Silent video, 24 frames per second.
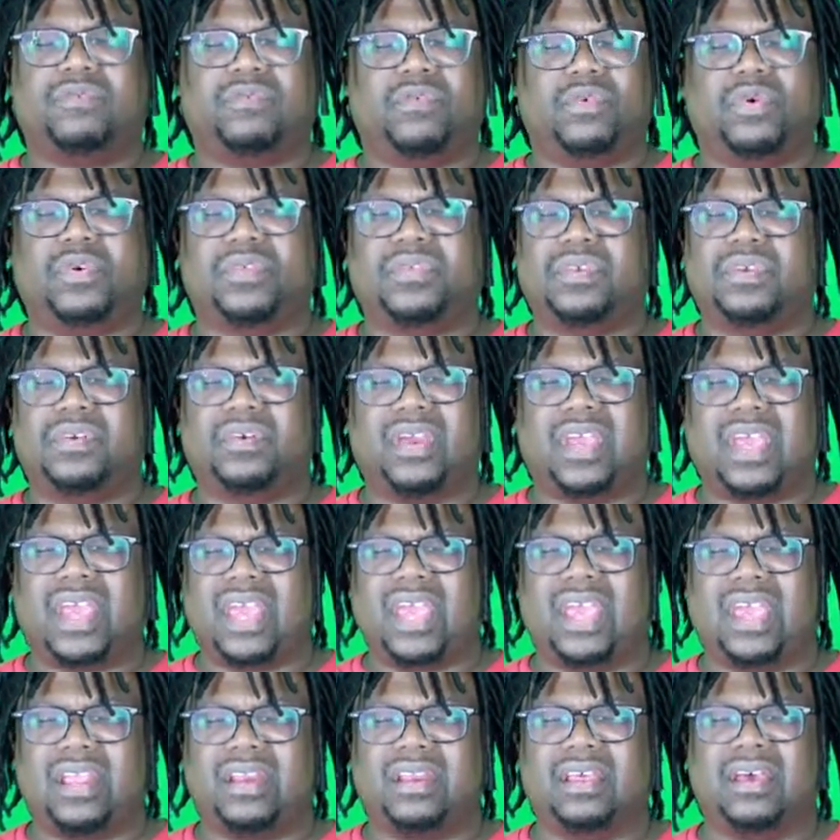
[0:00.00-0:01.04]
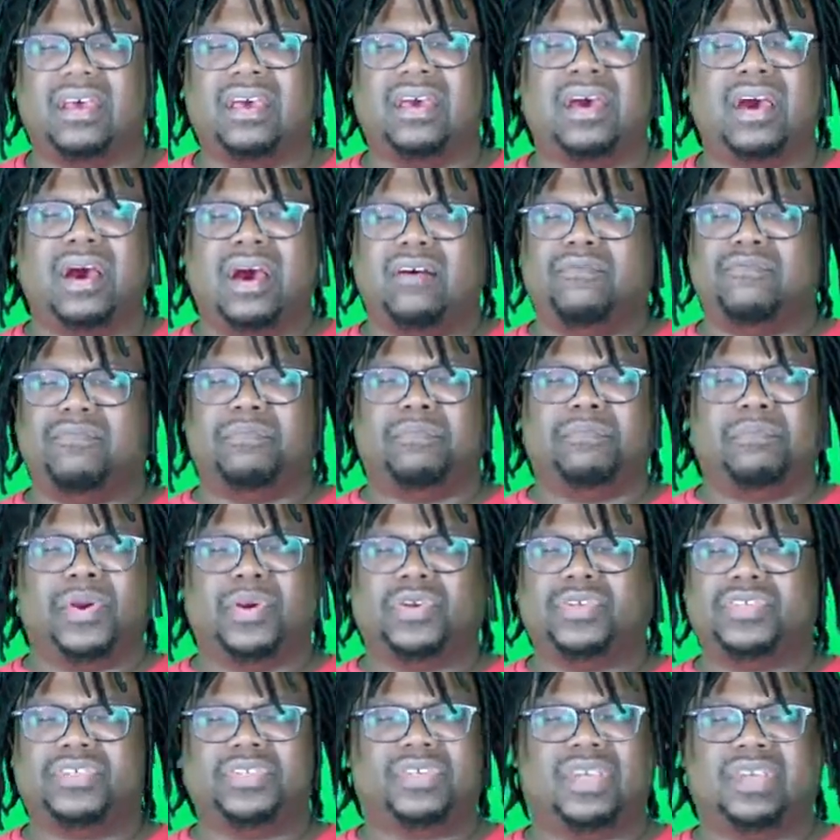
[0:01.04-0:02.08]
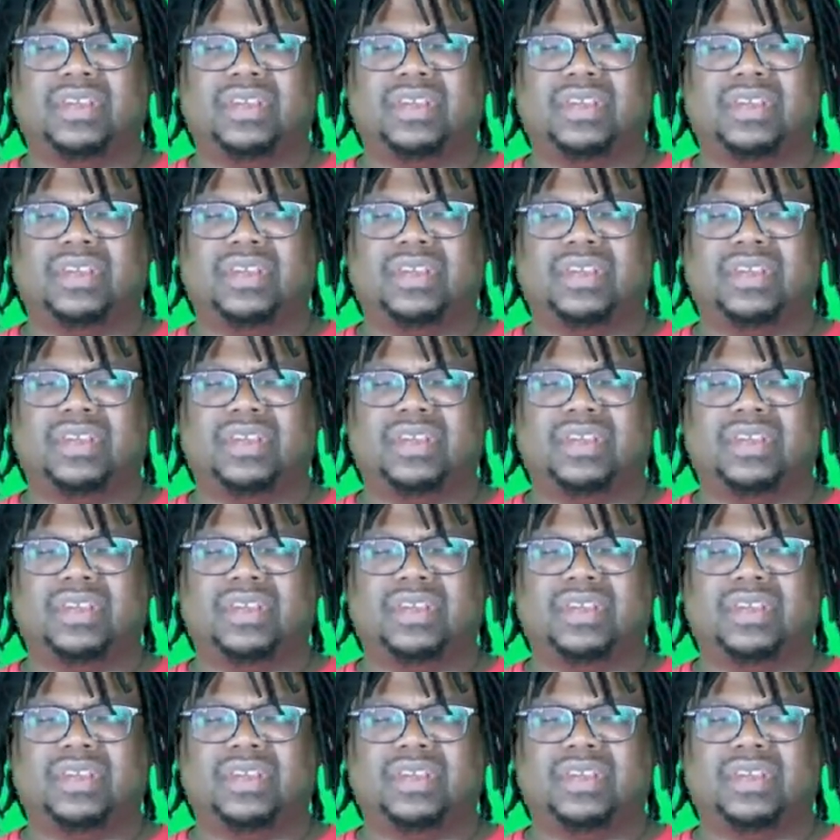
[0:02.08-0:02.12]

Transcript: forth your hand of mercy